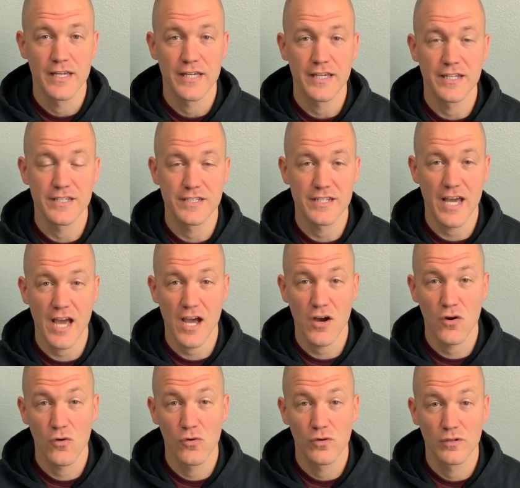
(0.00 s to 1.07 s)
It is
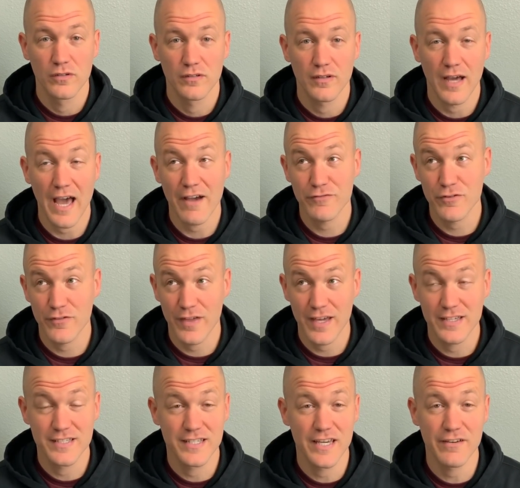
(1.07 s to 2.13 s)
now after
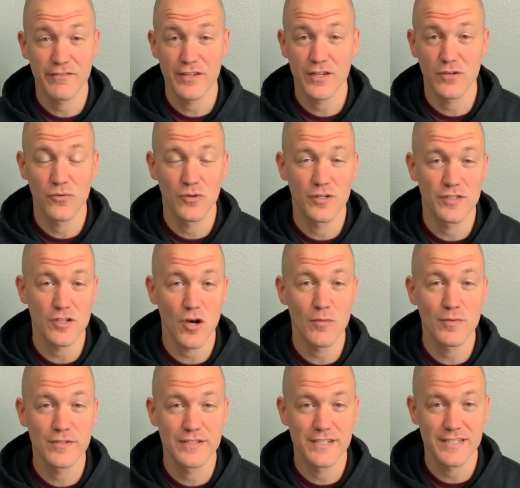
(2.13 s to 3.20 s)
Thanksgiving, where it's
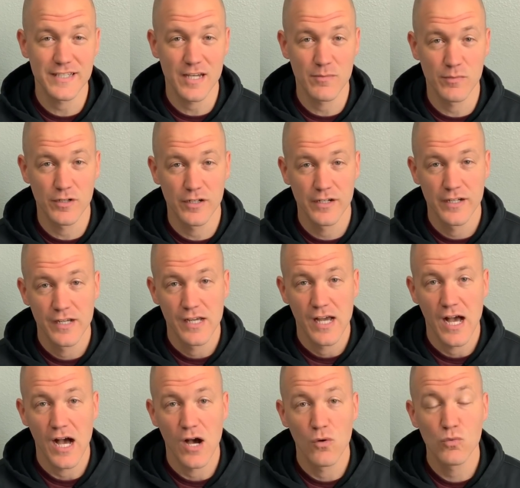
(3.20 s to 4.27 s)
almost December.
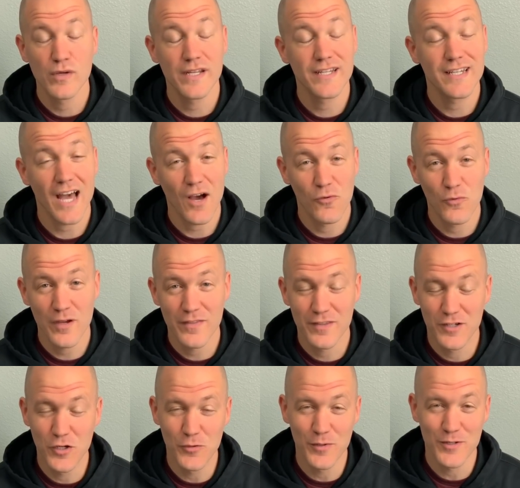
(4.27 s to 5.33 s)
We did not win the
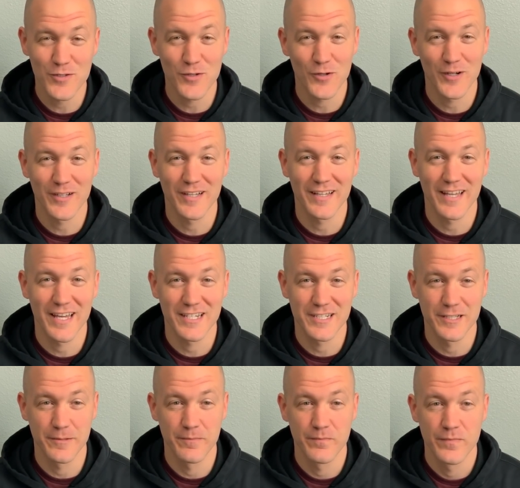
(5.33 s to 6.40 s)
gubernatorial
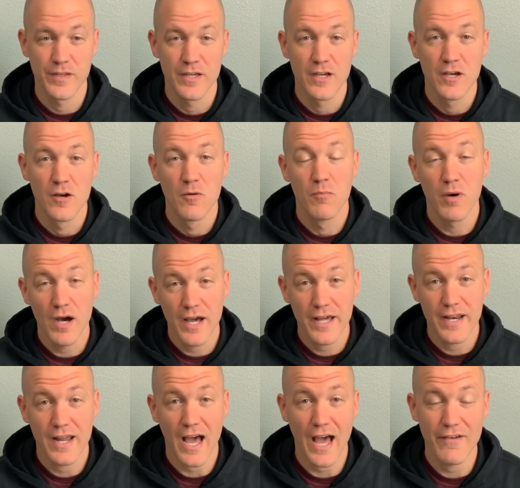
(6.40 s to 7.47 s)
election.
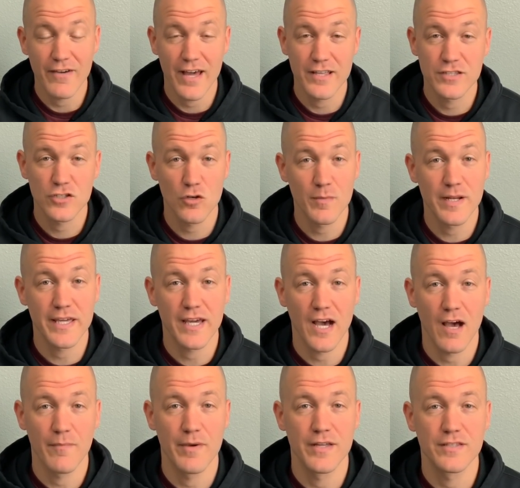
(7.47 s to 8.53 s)
But I've had so many
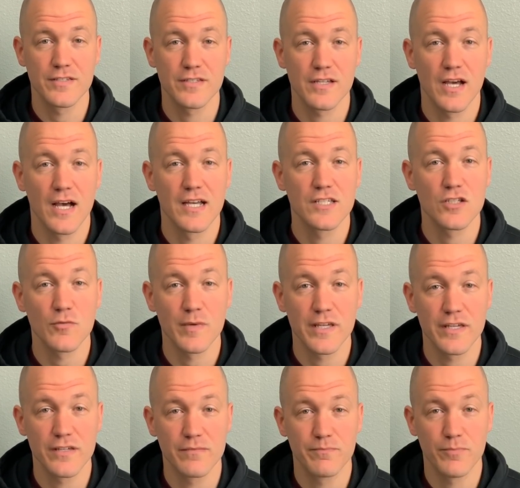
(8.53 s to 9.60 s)
comments, so
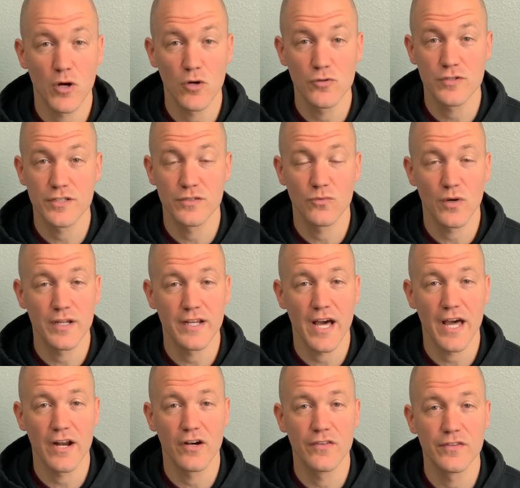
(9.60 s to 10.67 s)
many posts and
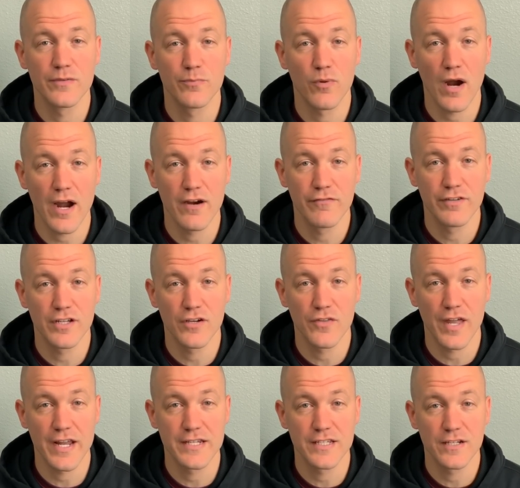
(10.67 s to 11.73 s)
whatnot on the prior video
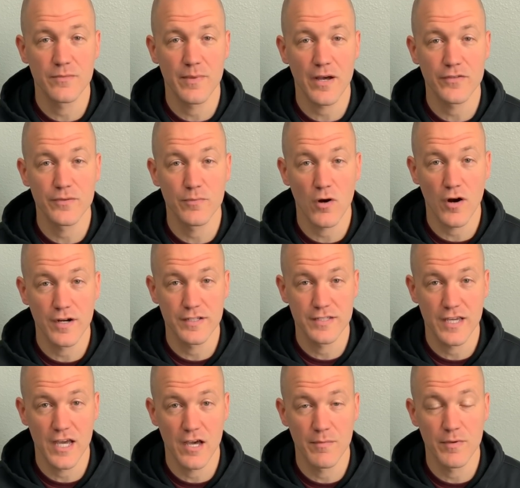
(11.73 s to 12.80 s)
that I did about the bar
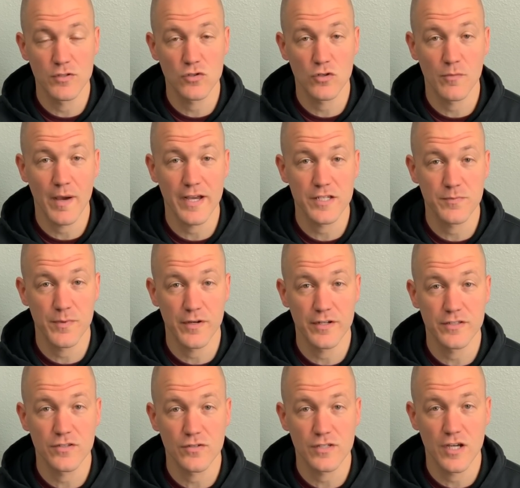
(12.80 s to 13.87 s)
exam, sort of my
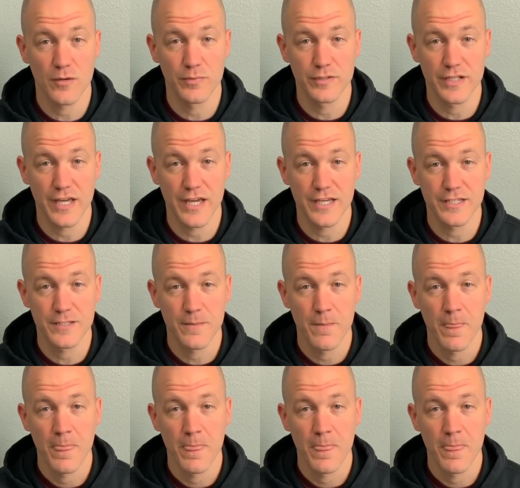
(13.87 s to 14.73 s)
experience those couple of days.